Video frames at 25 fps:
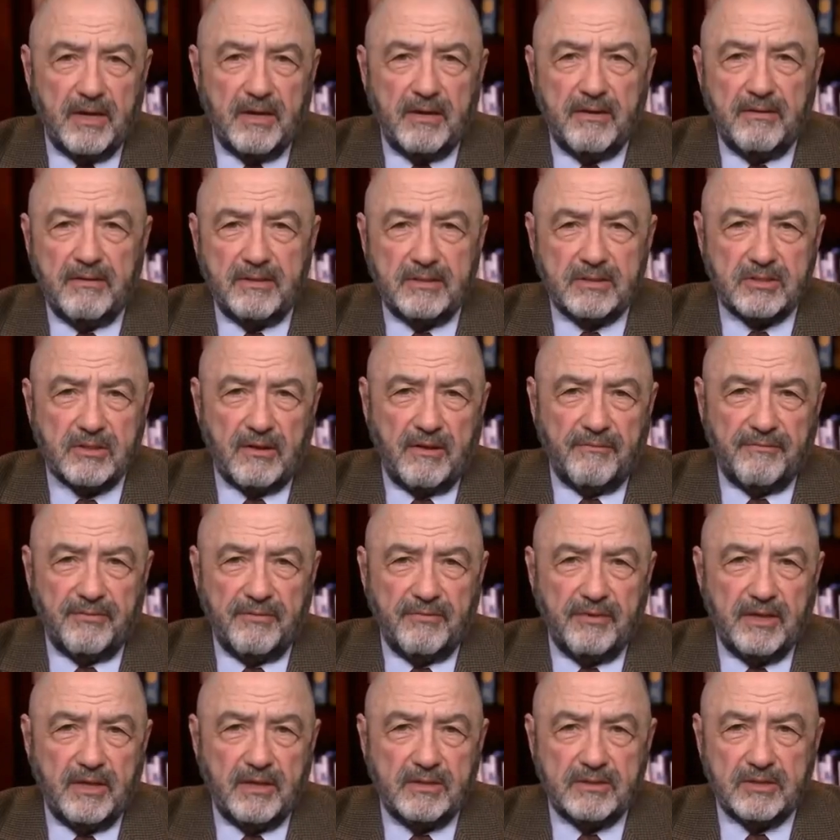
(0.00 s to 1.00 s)
the, it's off
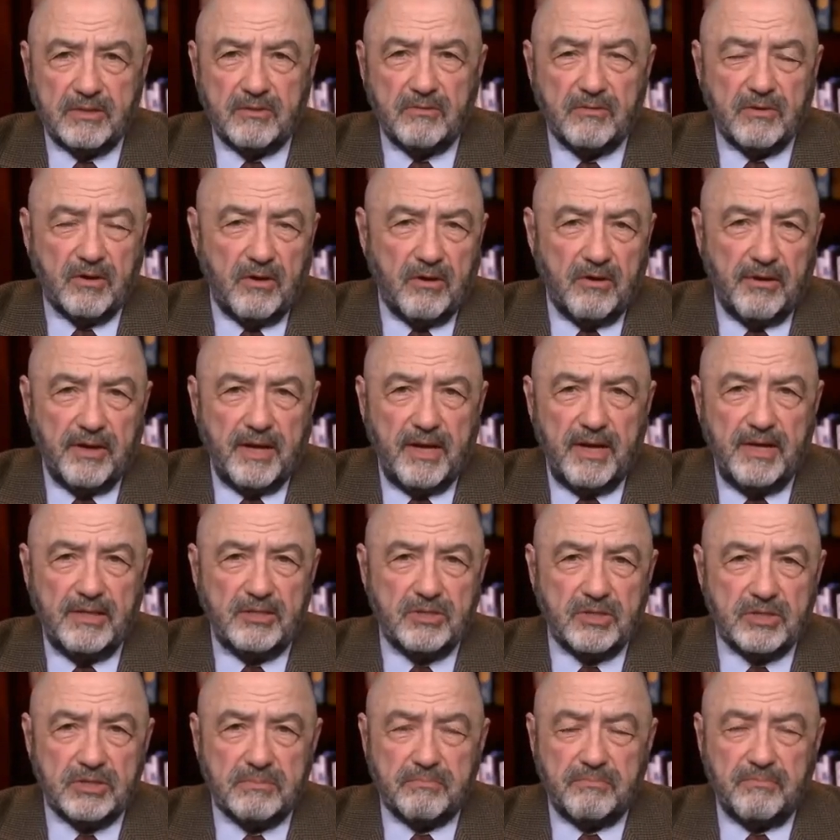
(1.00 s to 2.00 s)
of the so-called
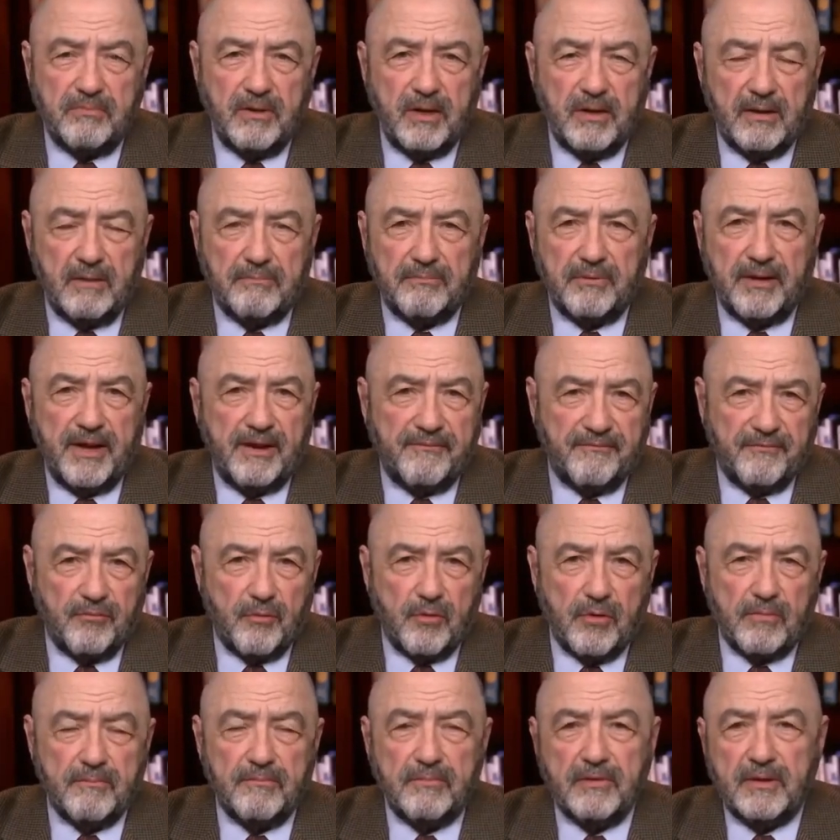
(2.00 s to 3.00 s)
Aegis
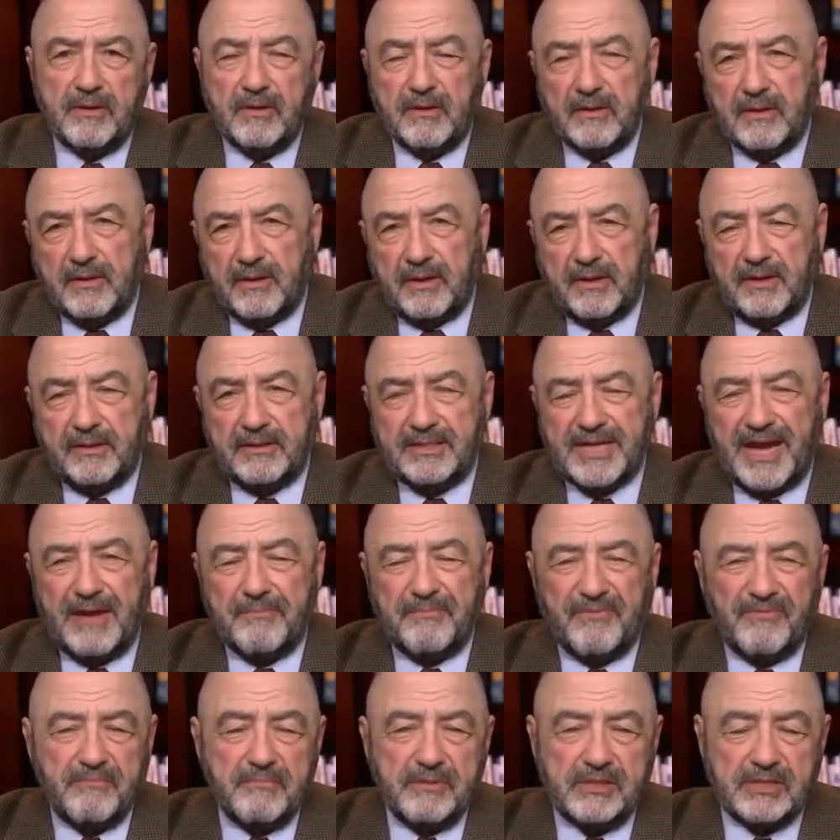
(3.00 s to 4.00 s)
platform, a
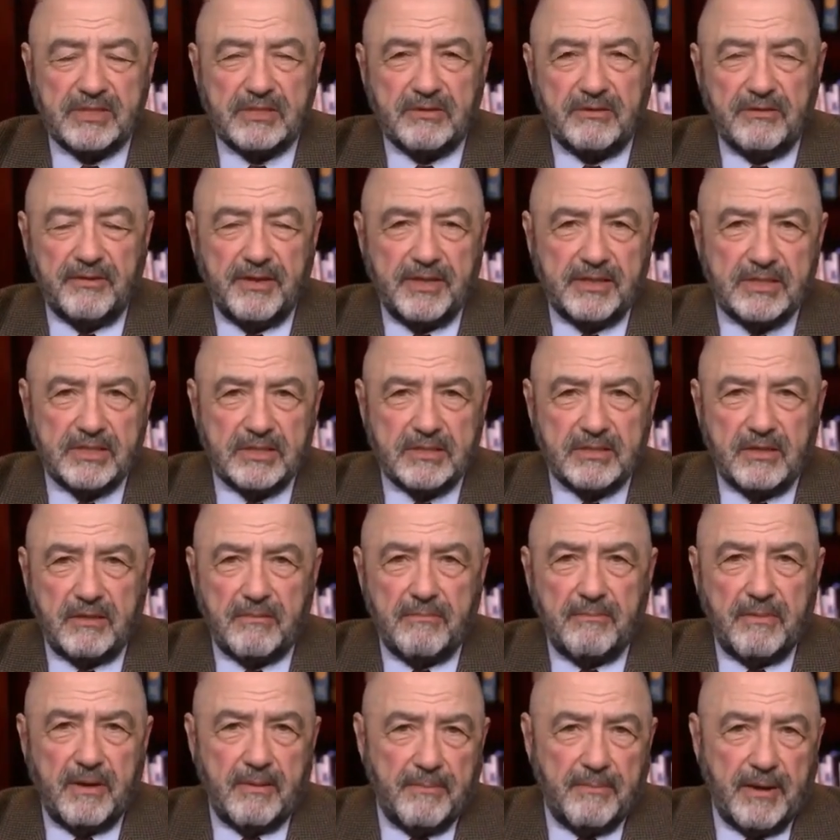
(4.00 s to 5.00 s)
type of missile that's
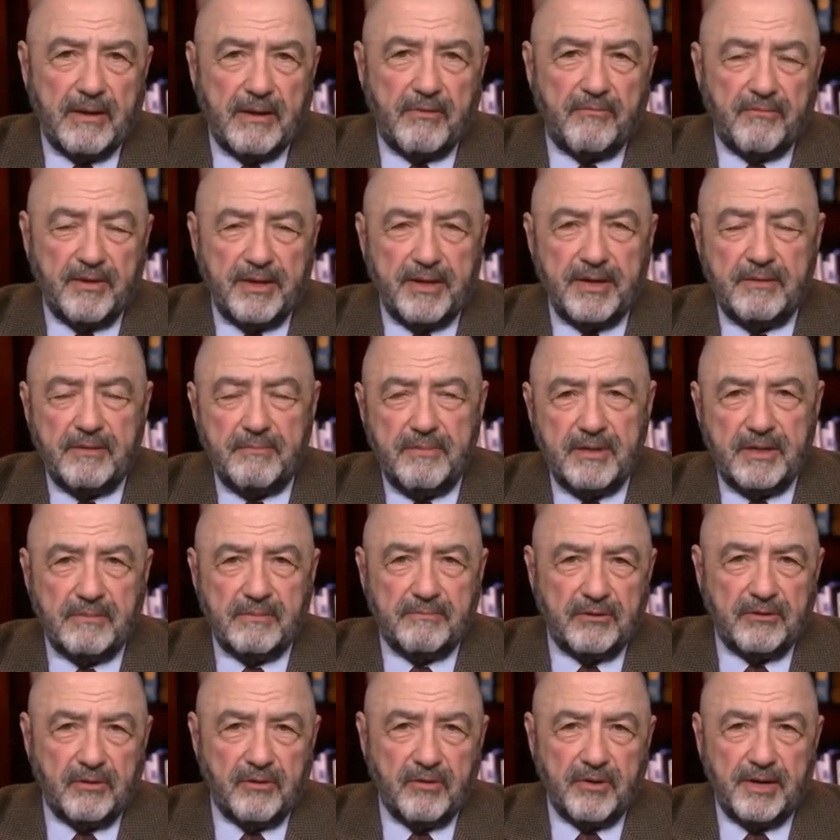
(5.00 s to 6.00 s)
about ready to be
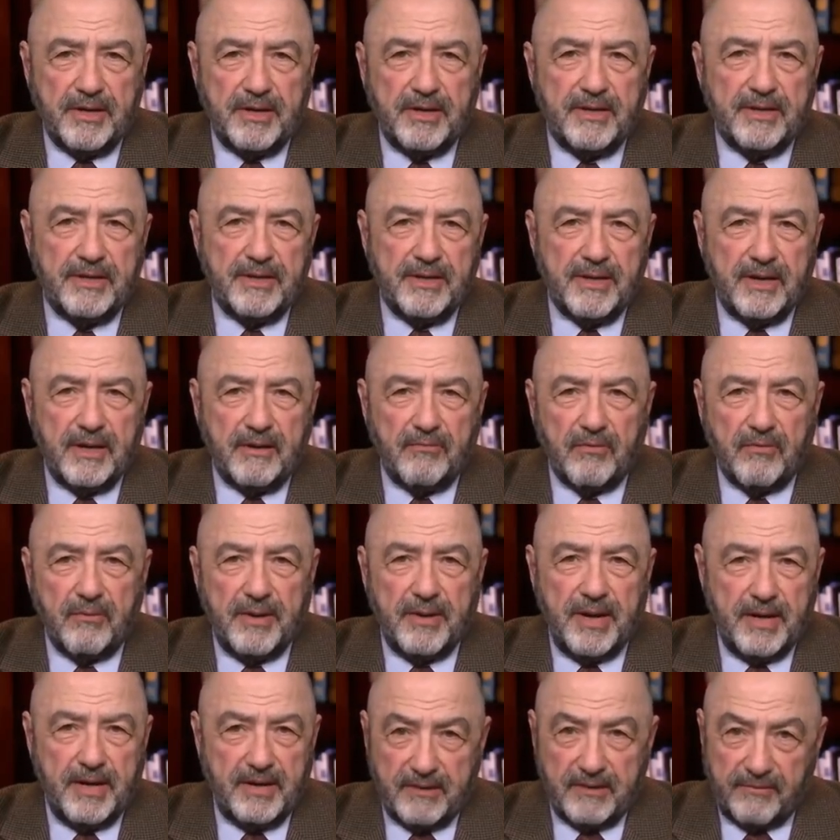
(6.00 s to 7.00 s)
deployed in
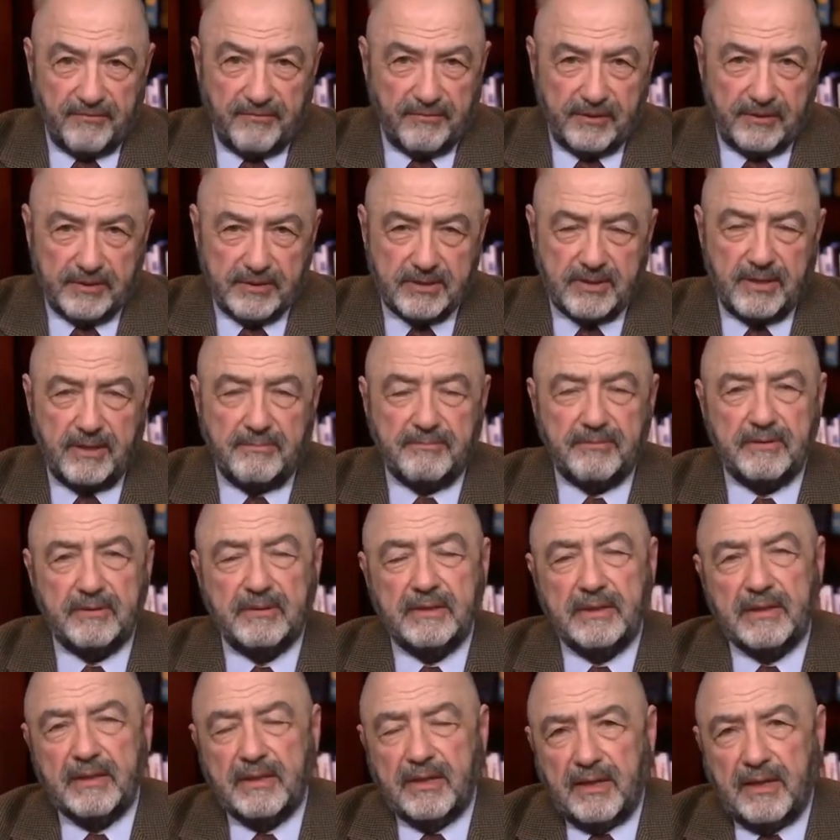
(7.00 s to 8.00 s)
Romania, for
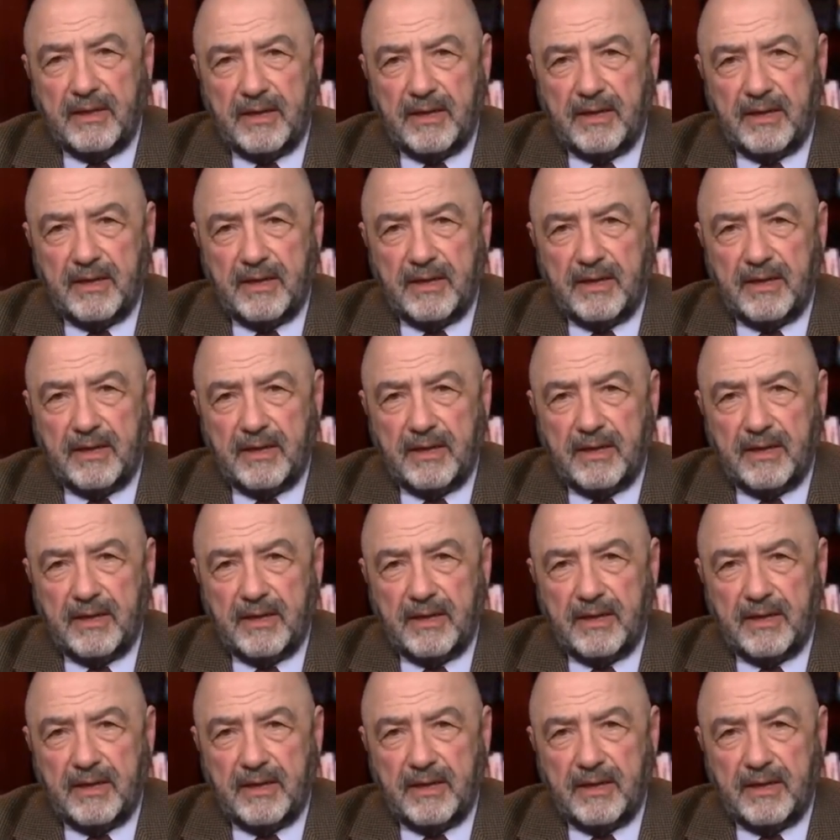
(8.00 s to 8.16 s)
example.